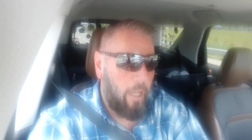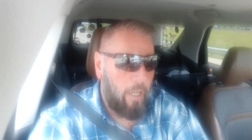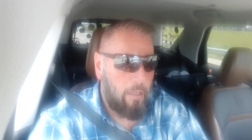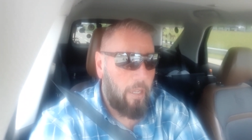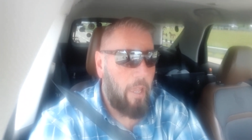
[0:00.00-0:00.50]

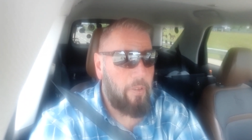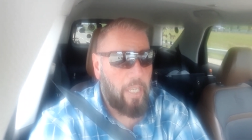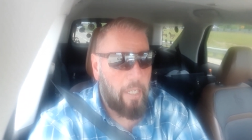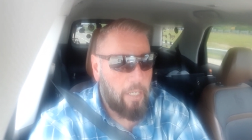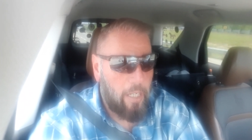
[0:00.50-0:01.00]
uh,
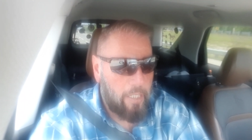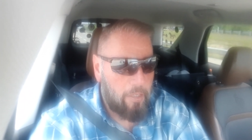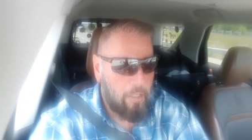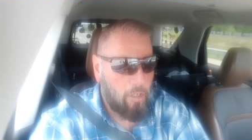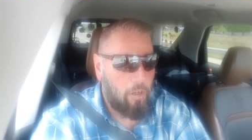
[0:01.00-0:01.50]
having a gun
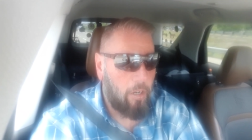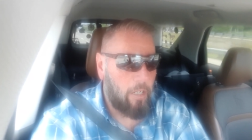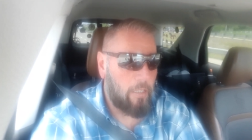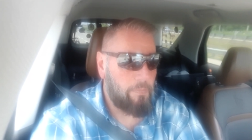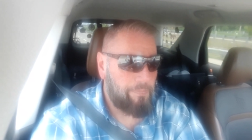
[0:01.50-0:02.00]
in the car